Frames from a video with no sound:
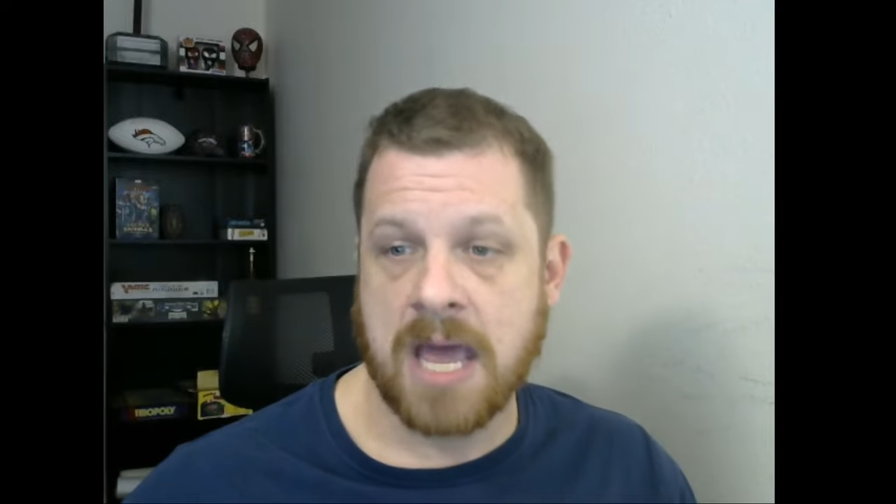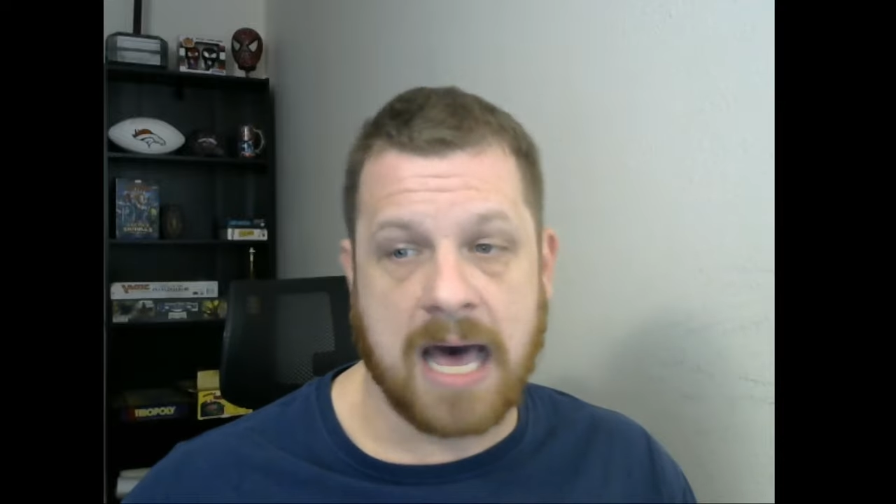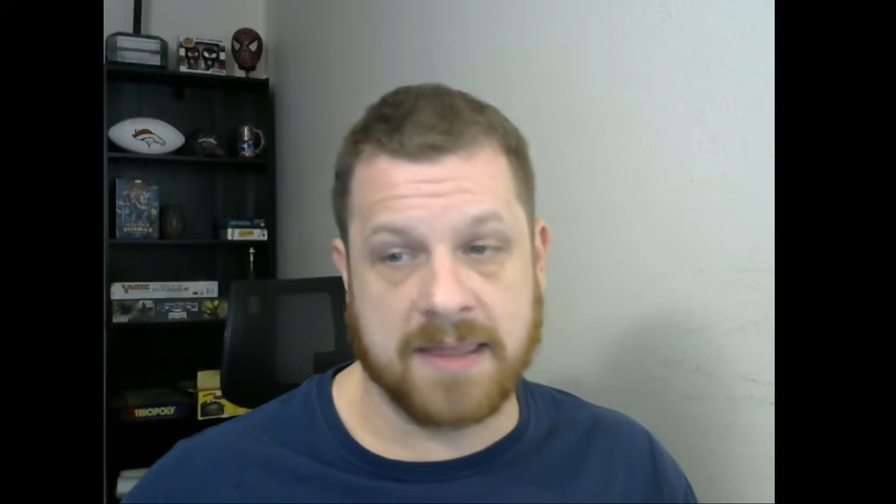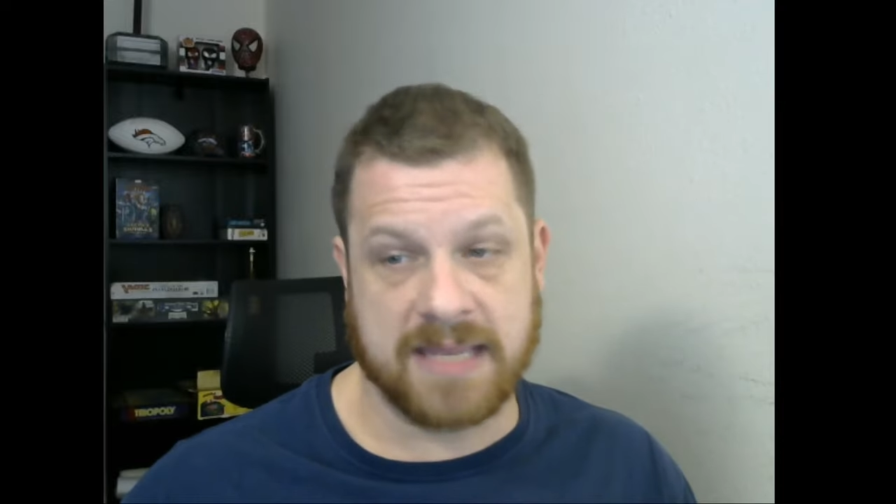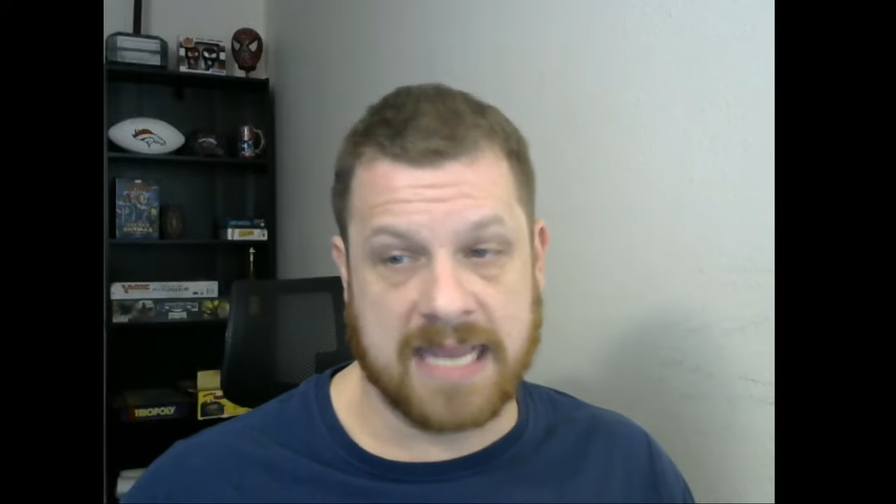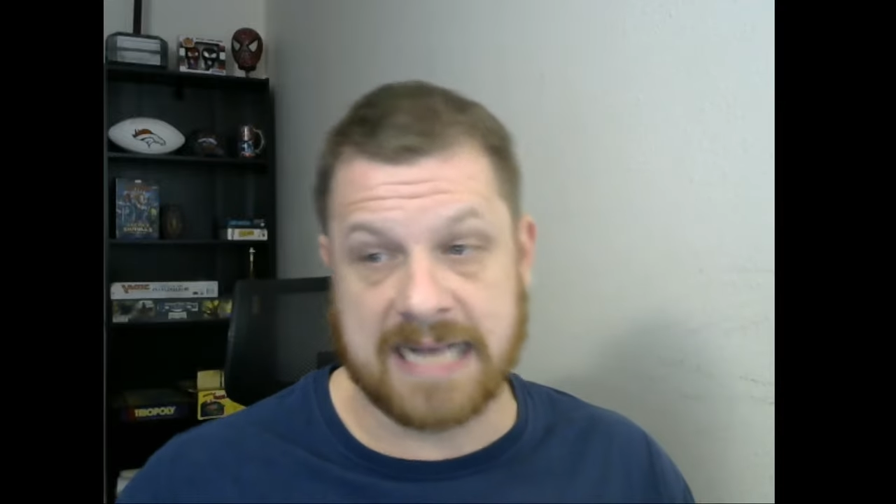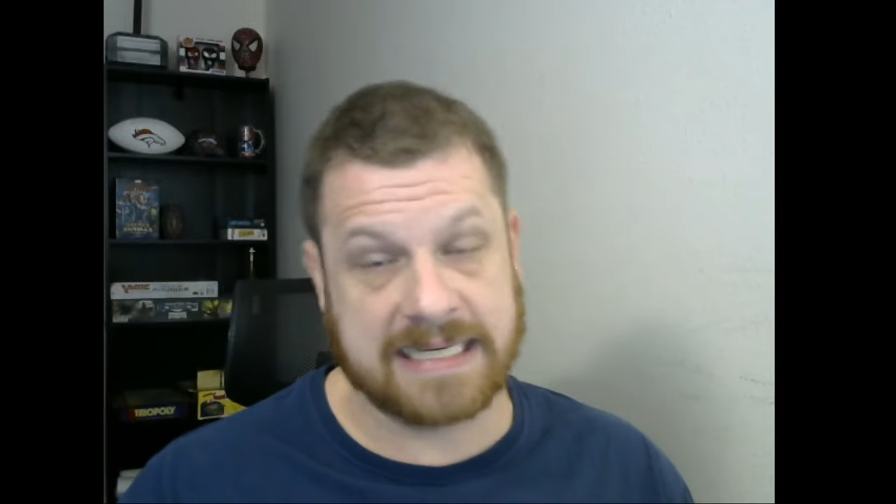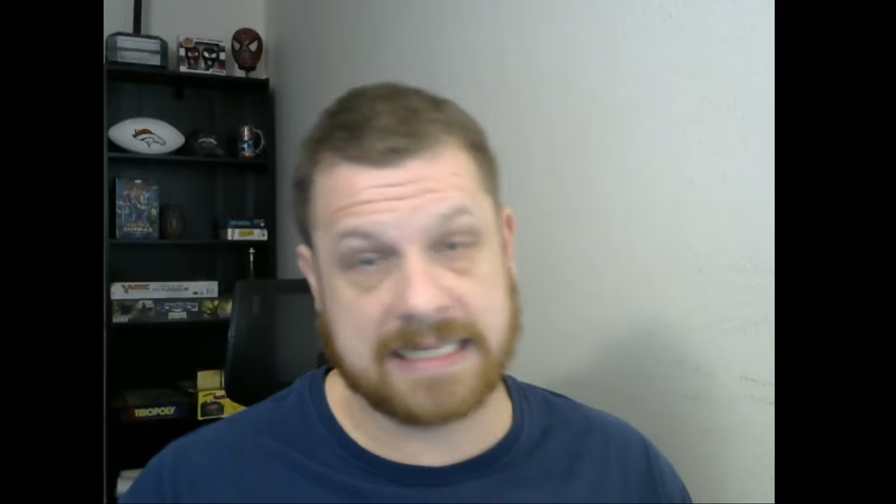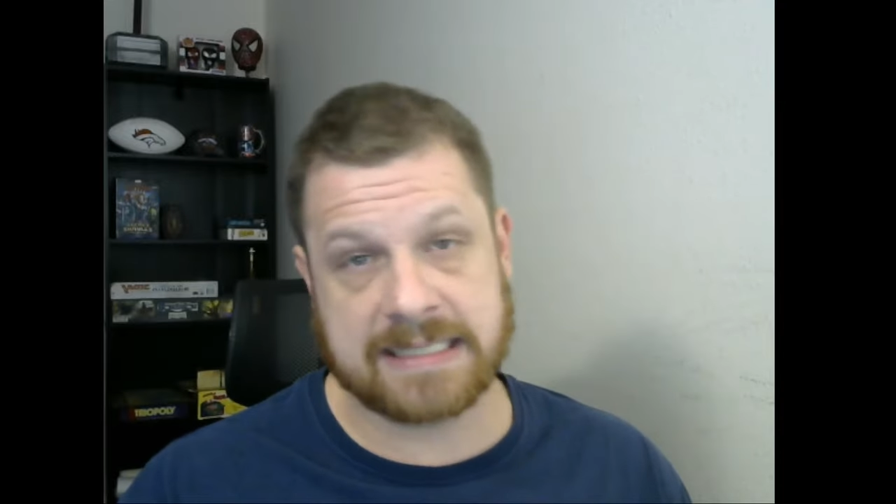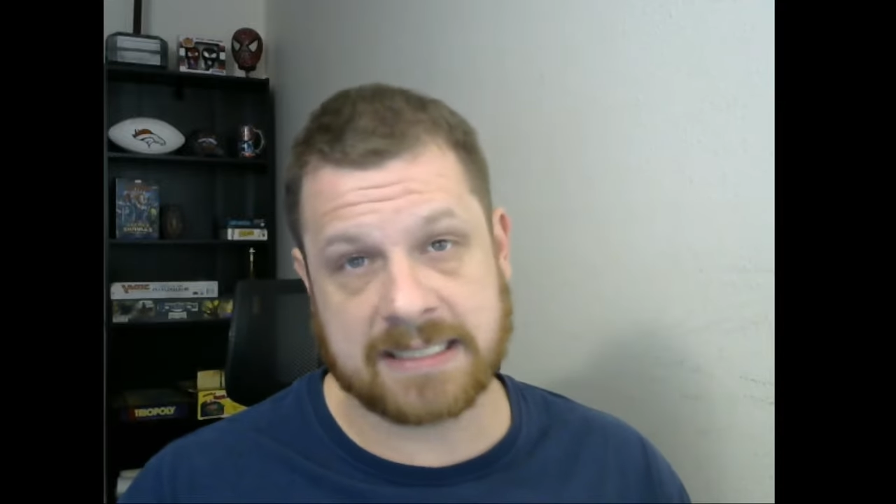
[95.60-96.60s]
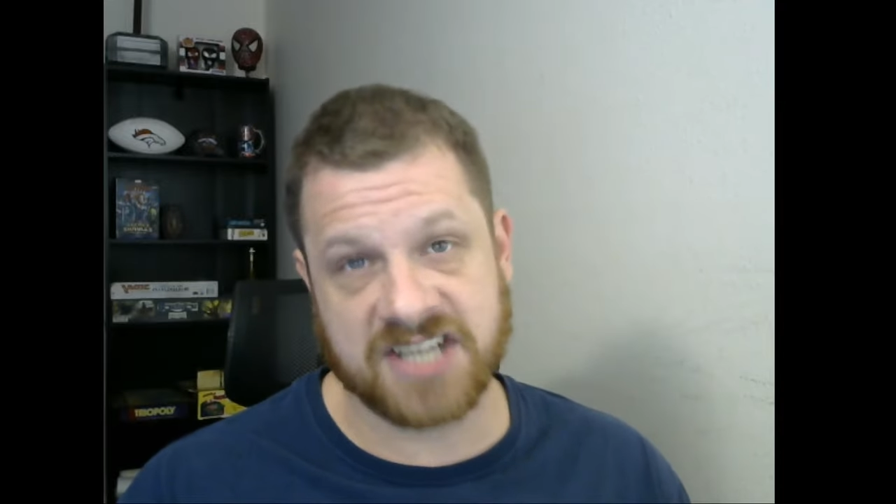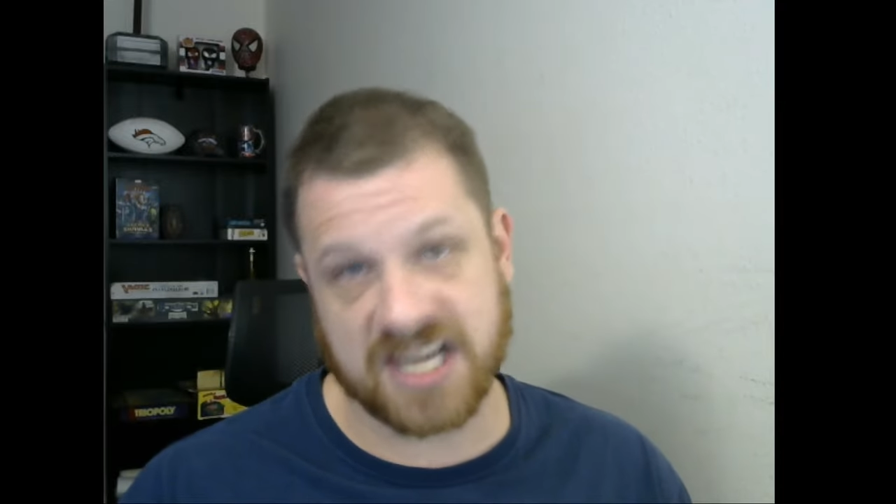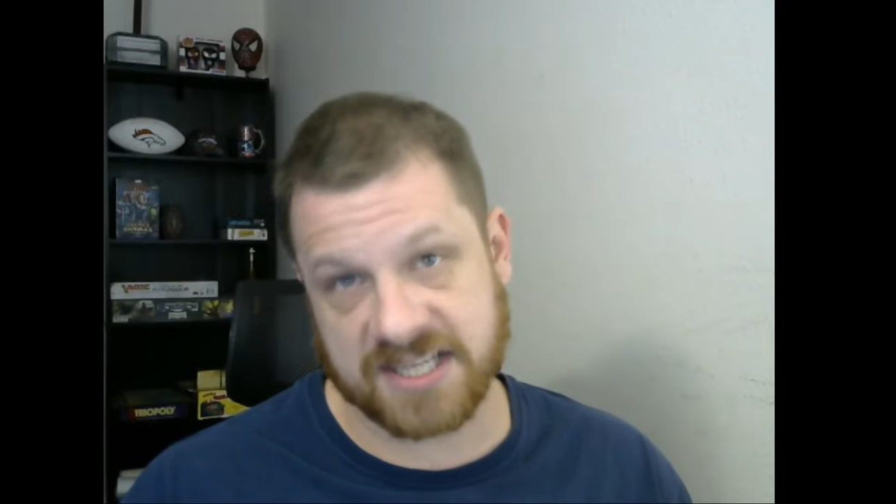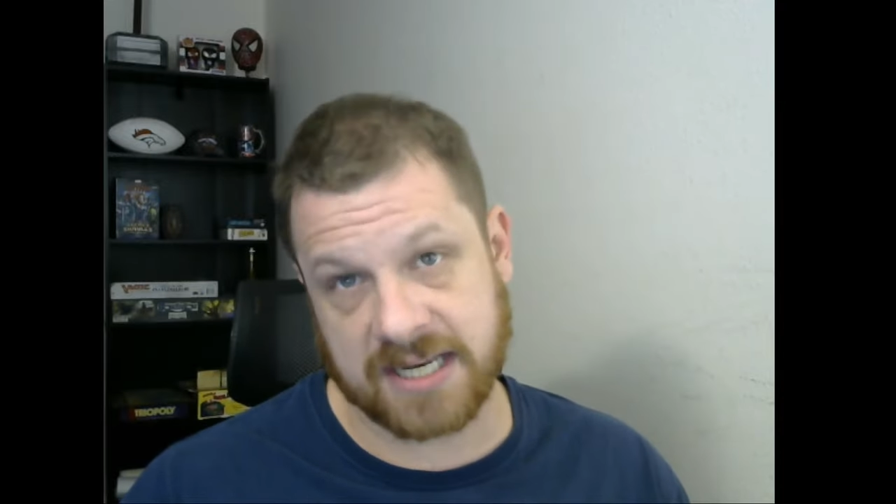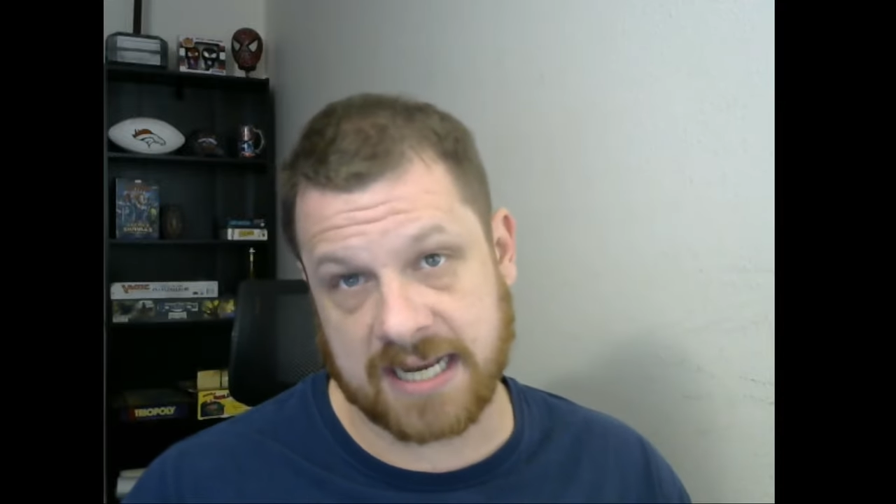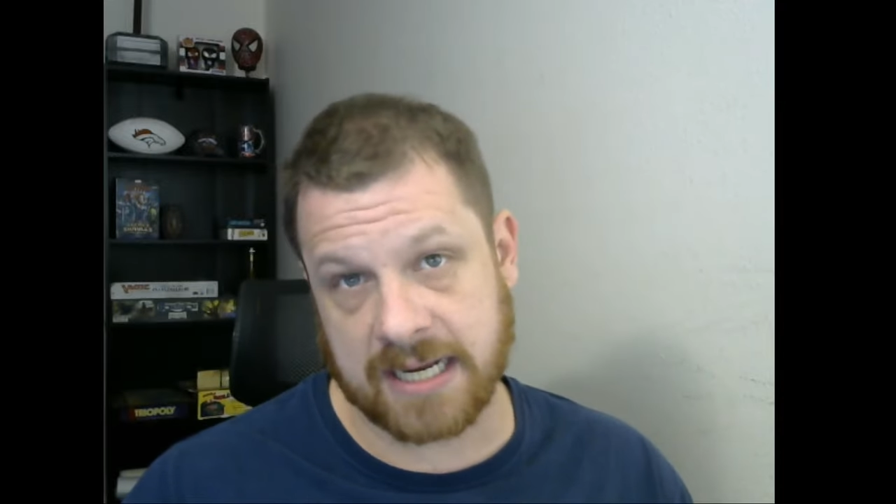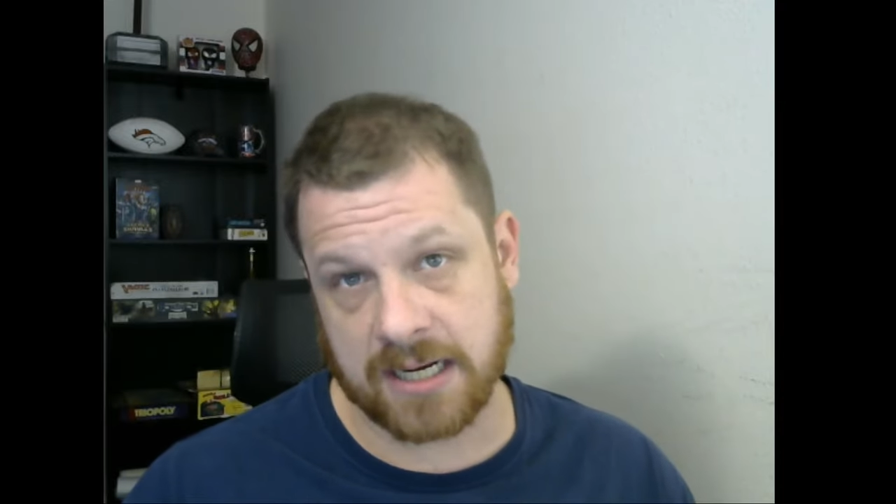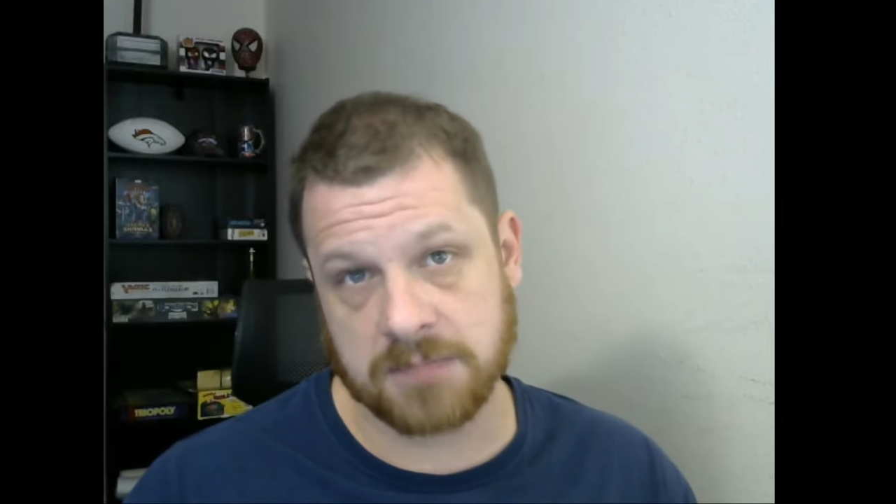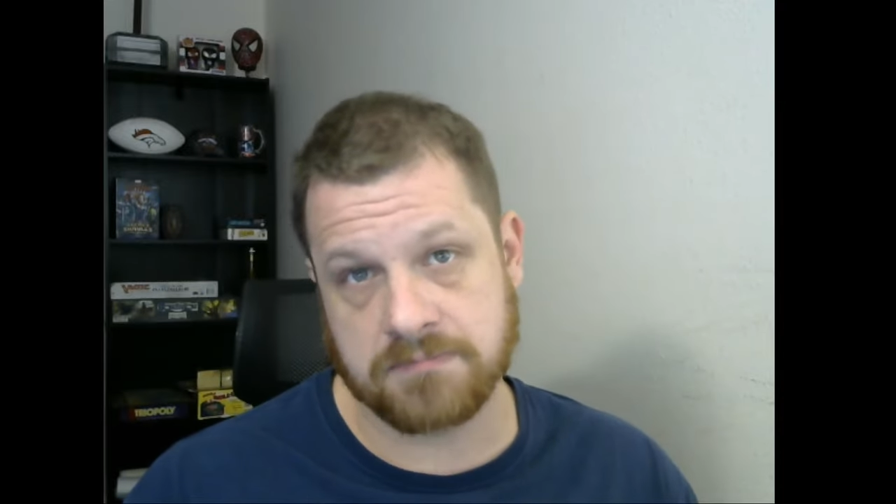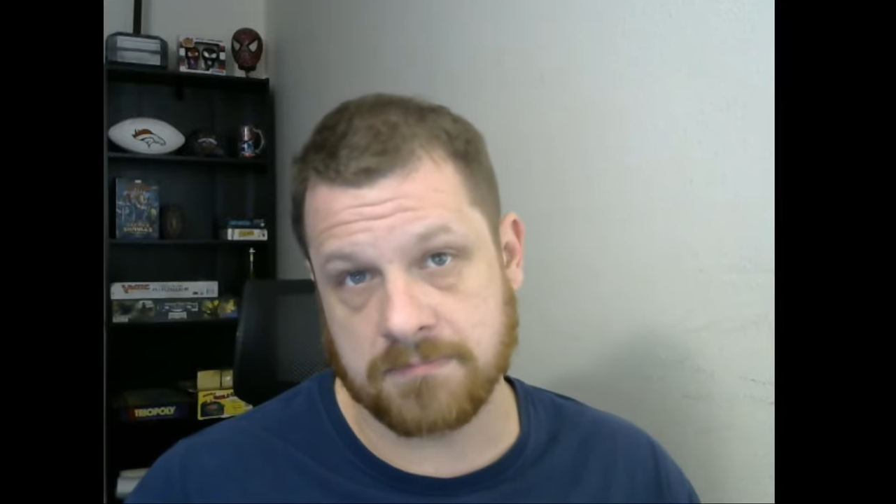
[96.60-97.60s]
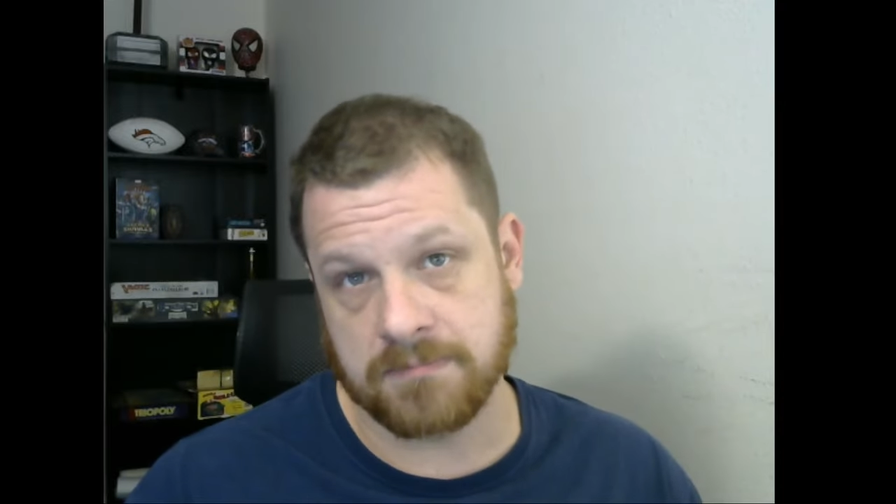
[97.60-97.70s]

The ideas suggested here